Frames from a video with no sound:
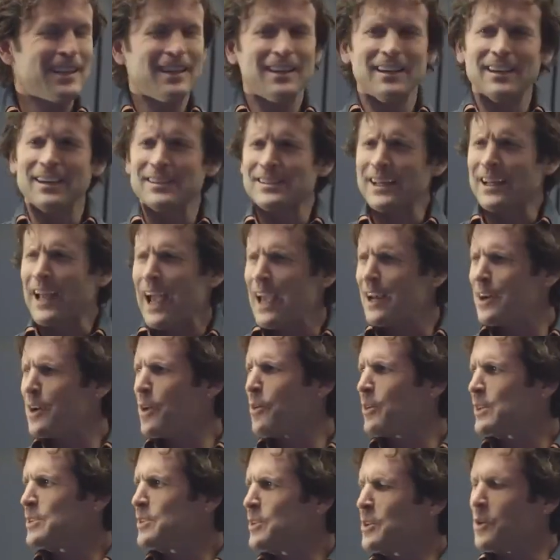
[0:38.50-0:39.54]
I was like, I don't know,
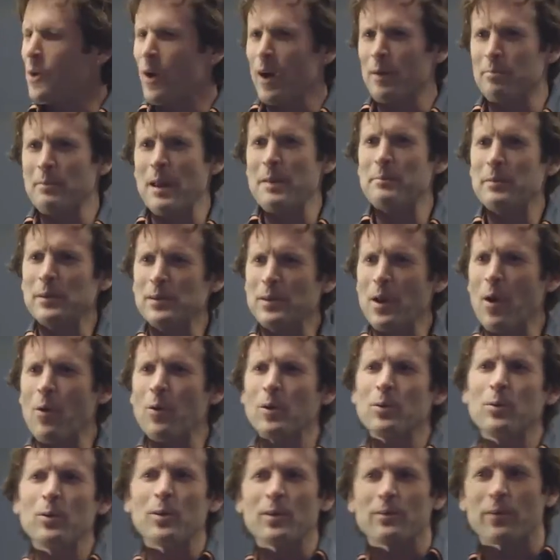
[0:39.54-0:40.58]
in New York, maybe no one
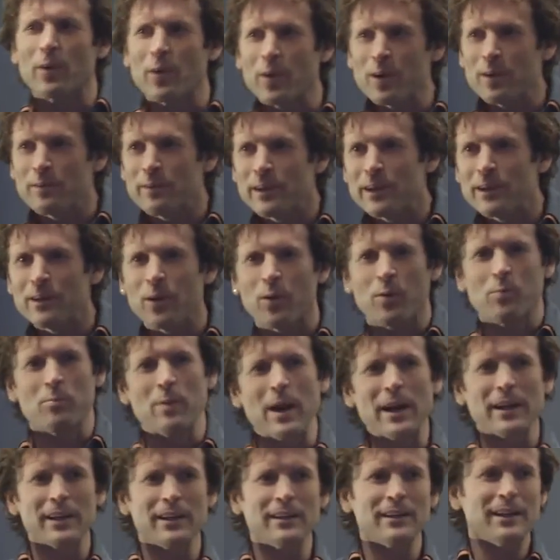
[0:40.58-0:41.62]
will have heard of it or
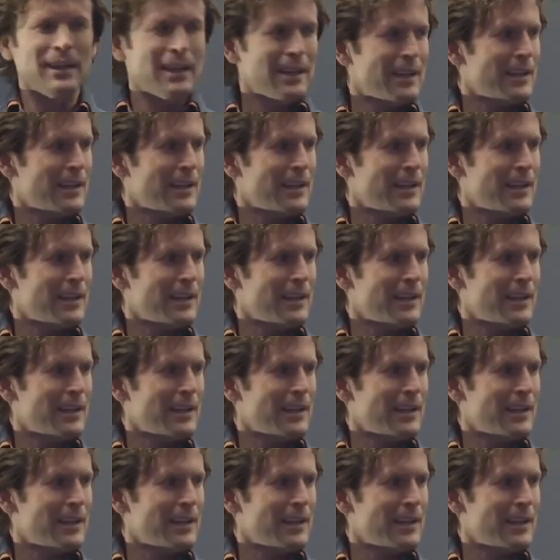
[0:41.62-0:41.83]
read it.